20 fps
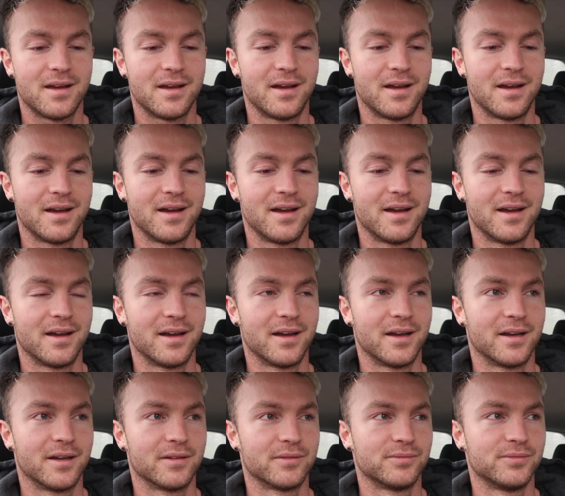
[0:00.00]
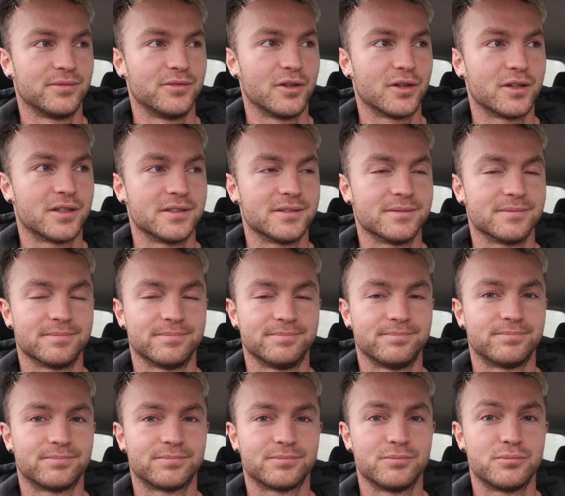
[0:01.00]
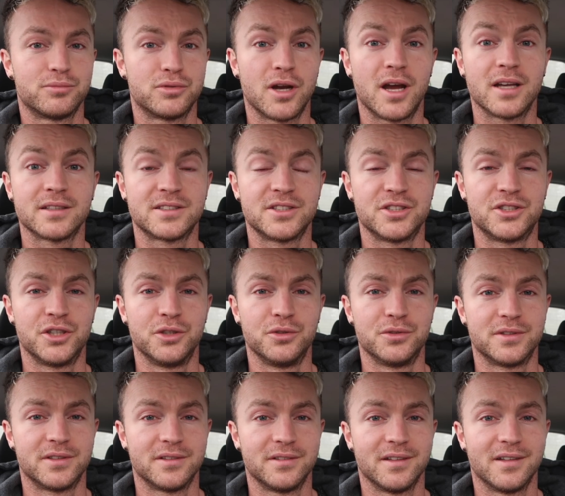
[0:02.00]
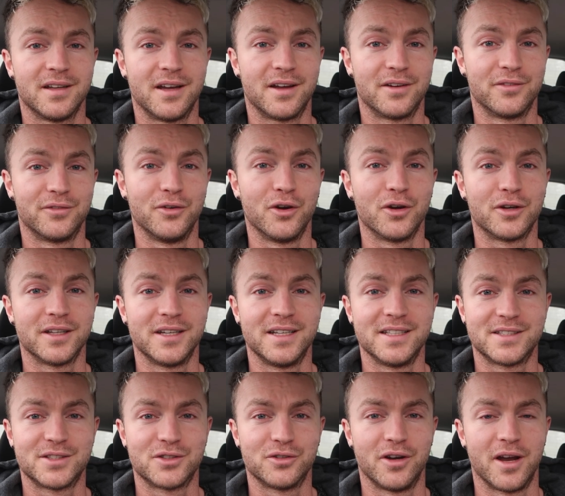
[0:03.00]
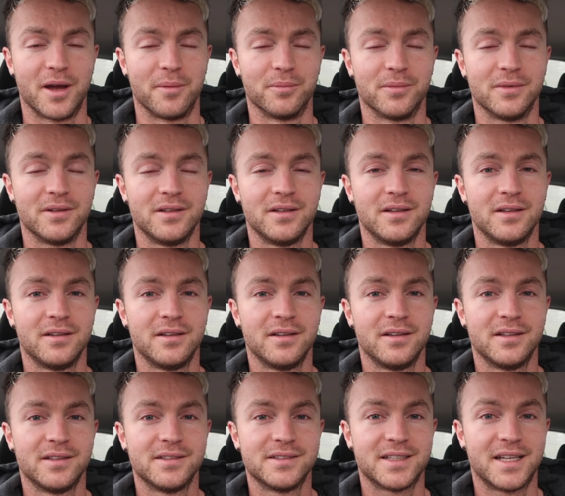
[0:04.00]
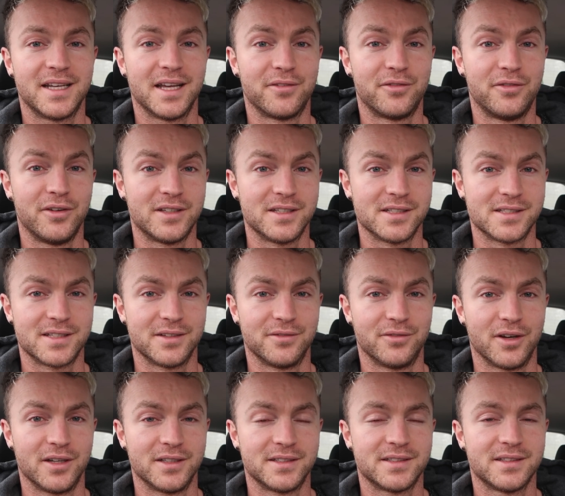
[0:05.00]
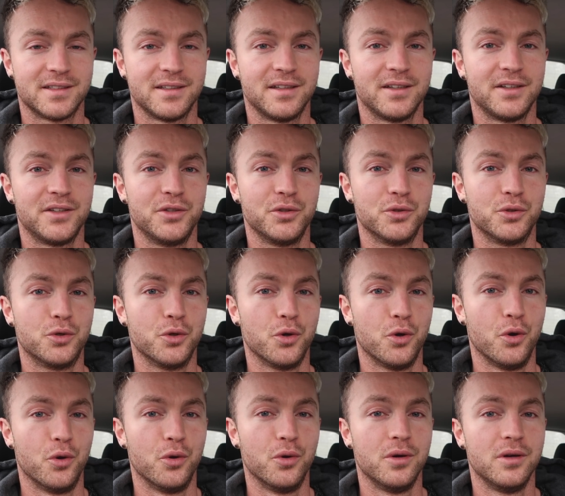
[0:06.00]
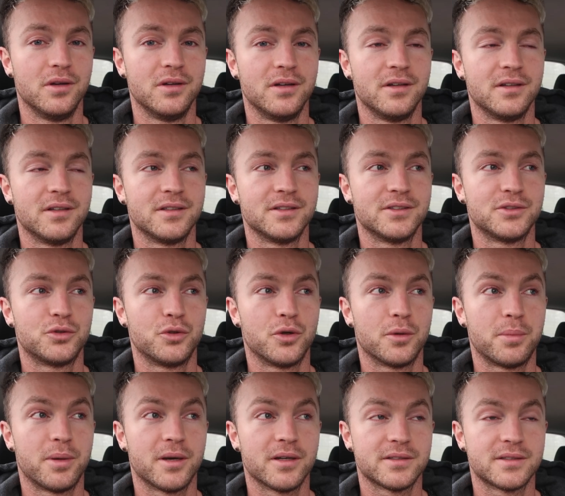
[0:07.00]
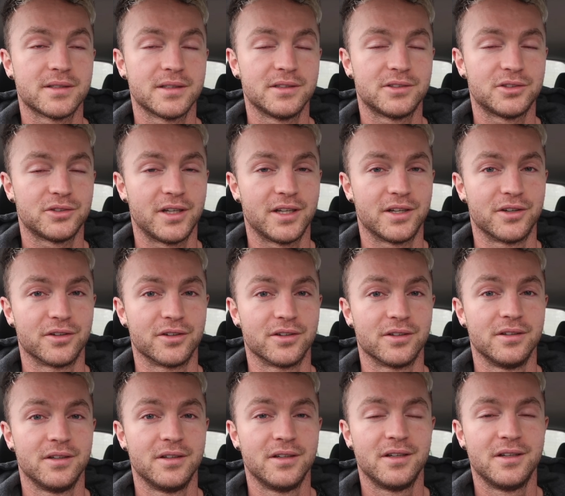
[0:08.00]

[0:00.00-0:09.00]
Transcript: fucking prostitute on fucking Instagram to get fitness advice. You go to a personal trainer